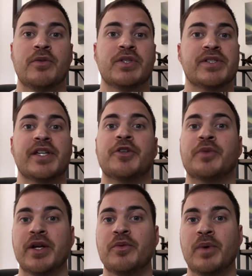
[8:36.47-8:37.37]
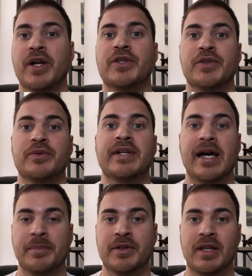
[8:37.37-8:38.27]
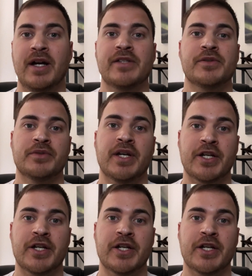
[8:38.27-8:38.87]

which is a great way to capitalize on